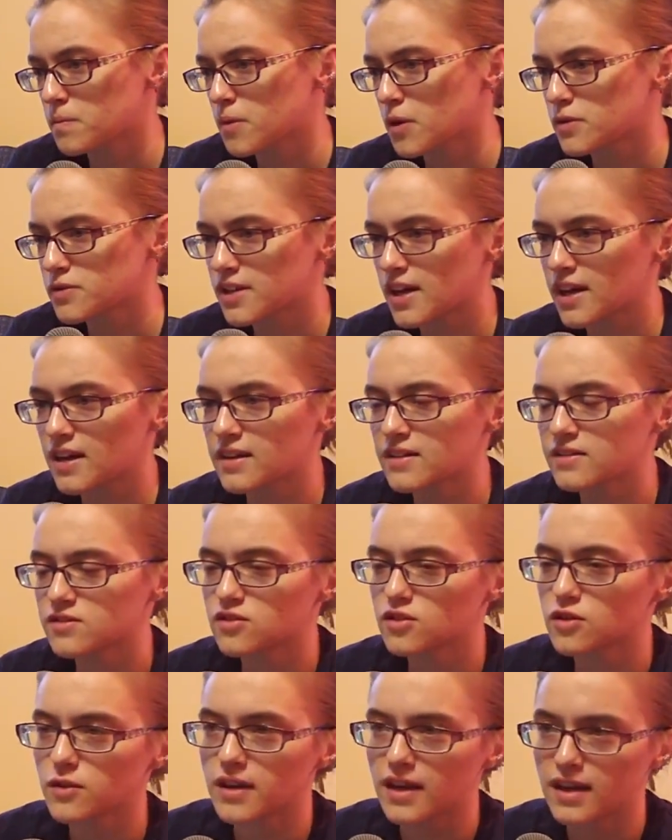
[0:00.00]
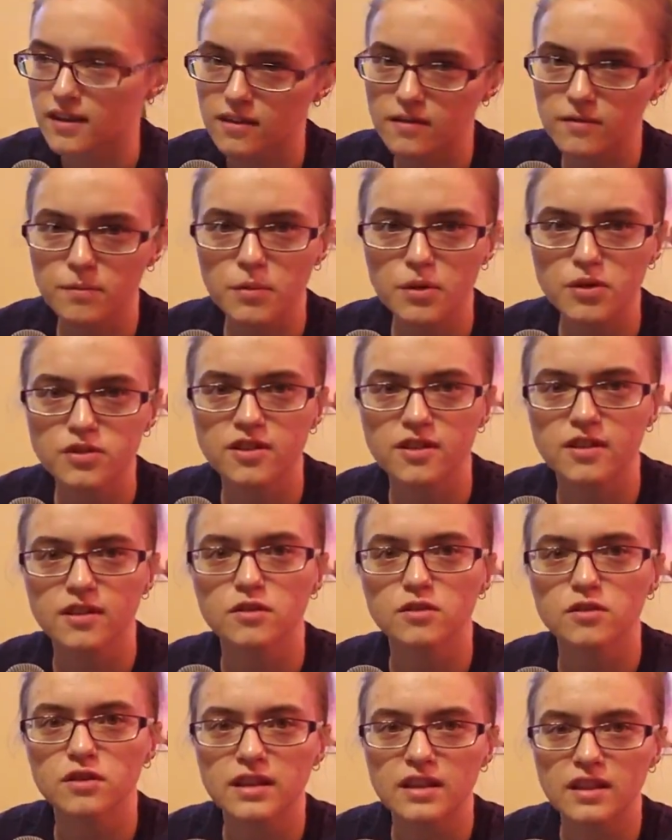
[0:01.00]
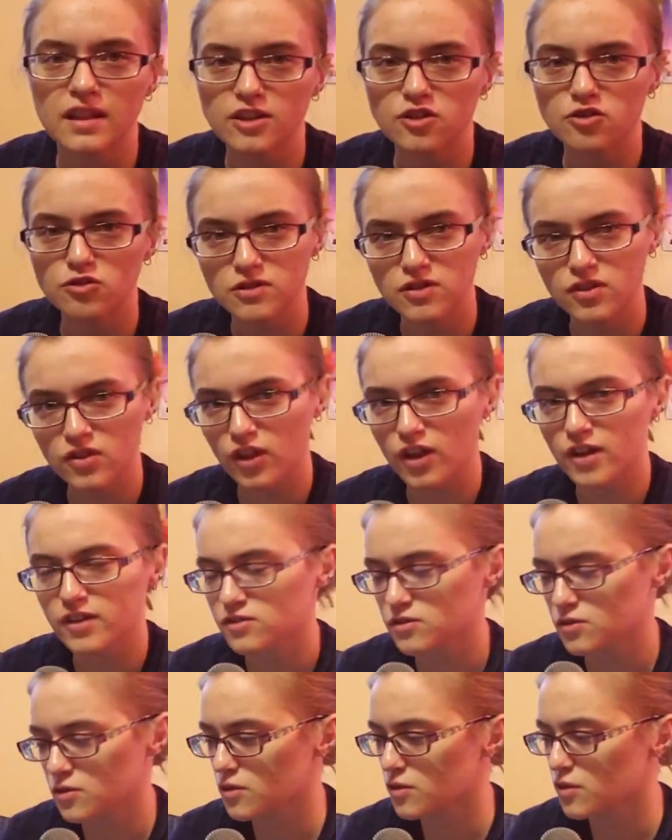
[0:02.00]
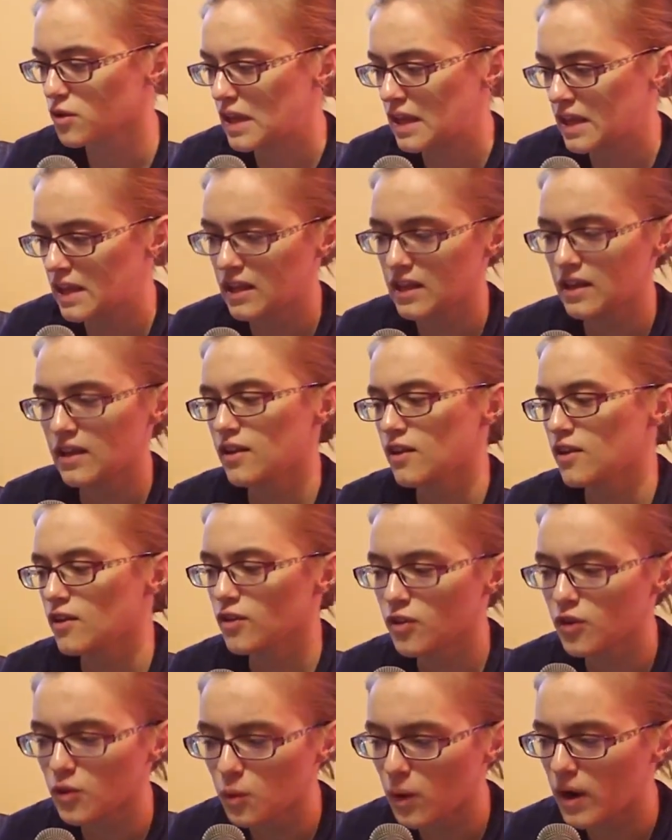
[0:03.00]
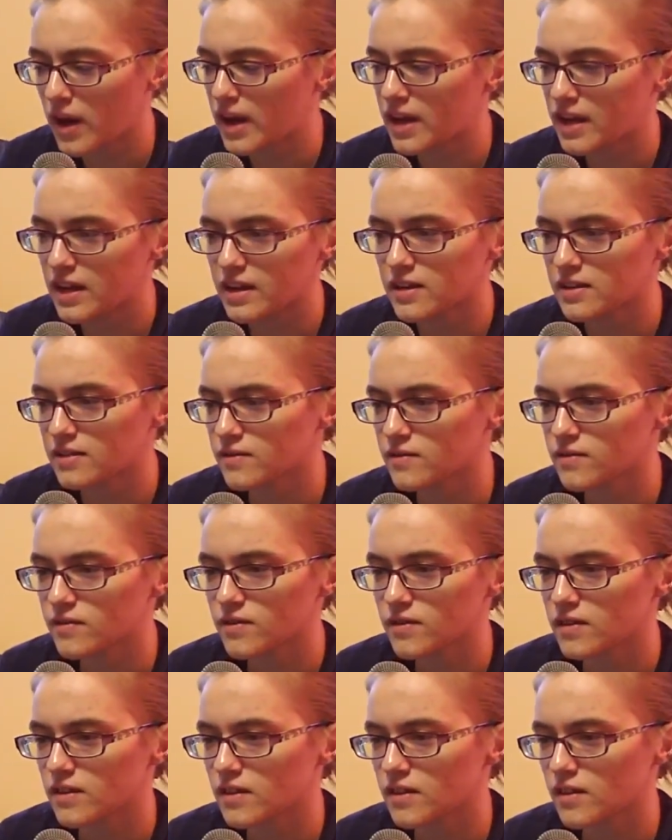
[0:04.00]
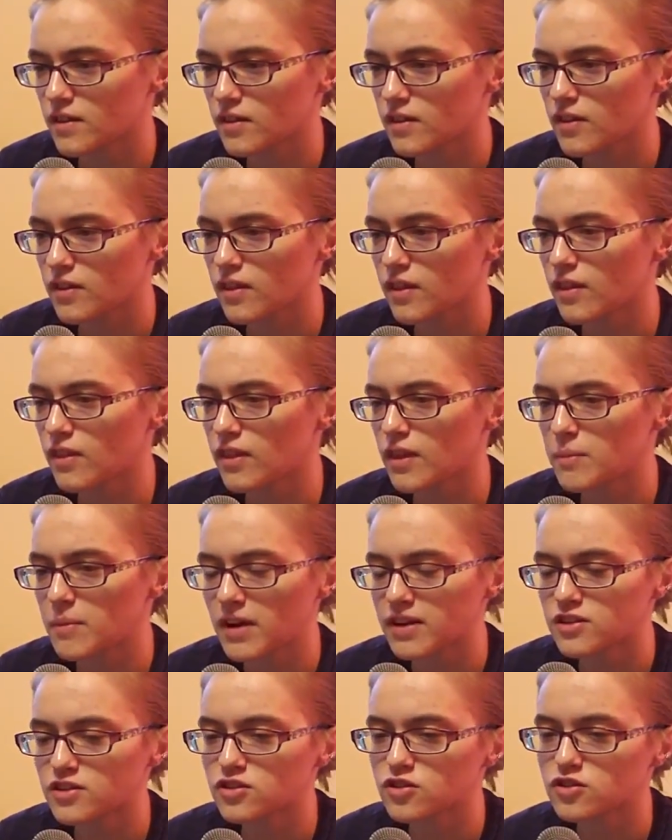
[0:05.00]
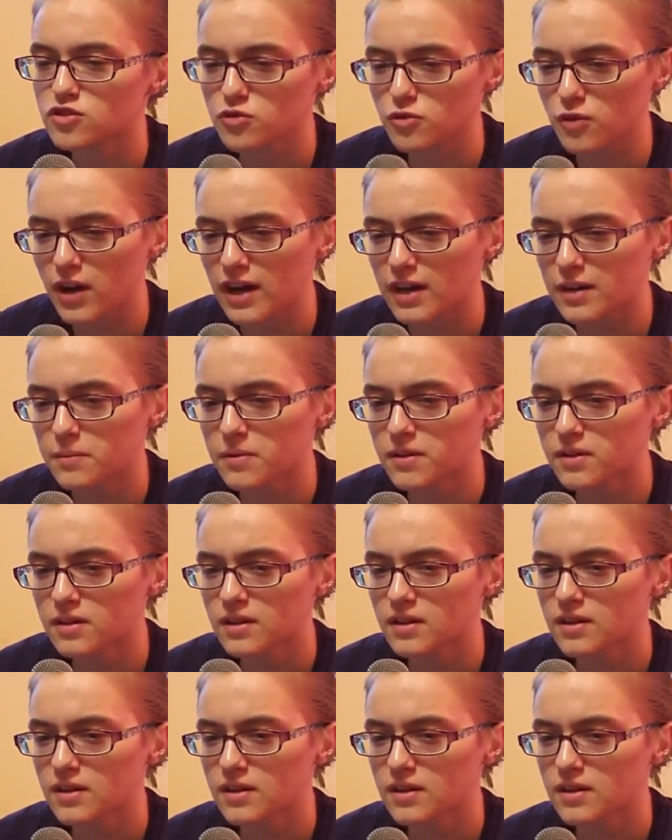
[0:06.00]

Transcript: protagonists, you get particularly lecherous thoughts, or the way they might describe